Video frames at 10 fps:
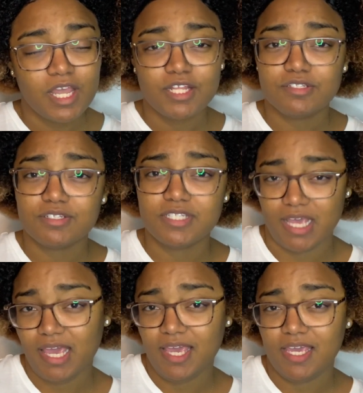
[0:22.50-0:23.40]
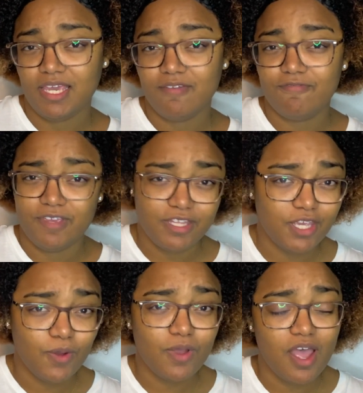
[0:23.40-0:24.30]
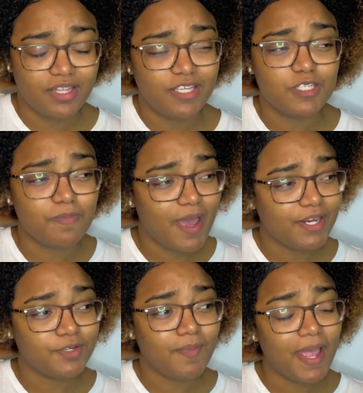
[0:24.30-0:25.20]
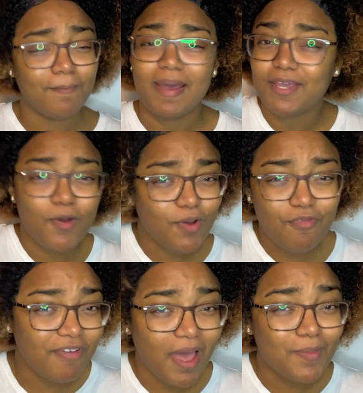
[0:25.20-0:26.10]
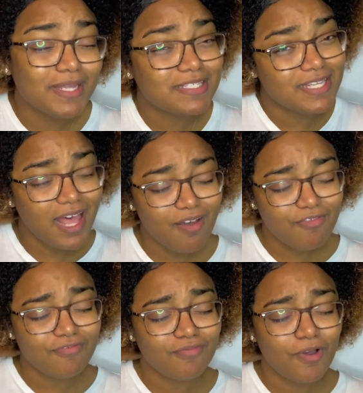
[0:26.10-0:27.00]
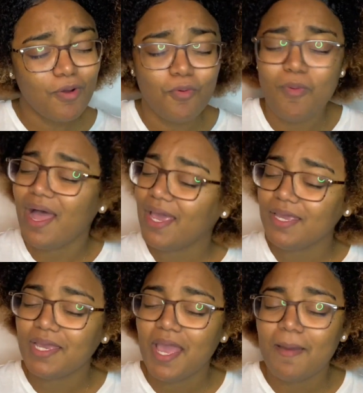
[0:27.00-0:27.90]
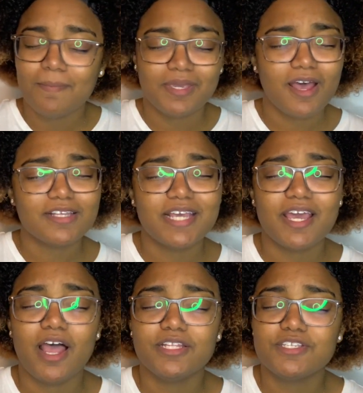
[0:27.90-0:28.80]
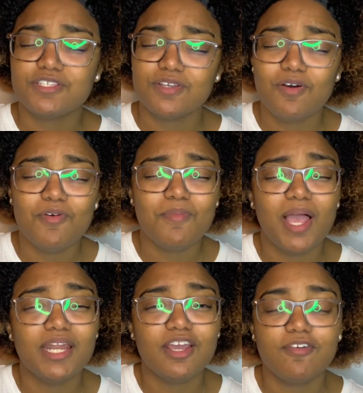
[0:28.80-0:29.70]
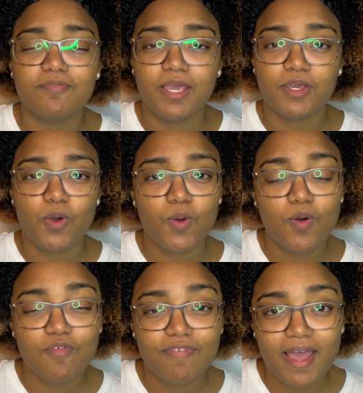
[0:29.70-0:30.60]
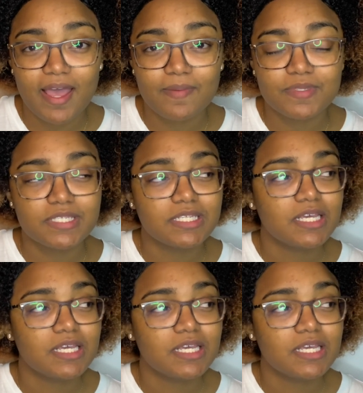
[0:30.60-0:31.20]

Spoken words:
Today video got inspired by my Coco fam itself. Why? Because I got so many of my Coco fams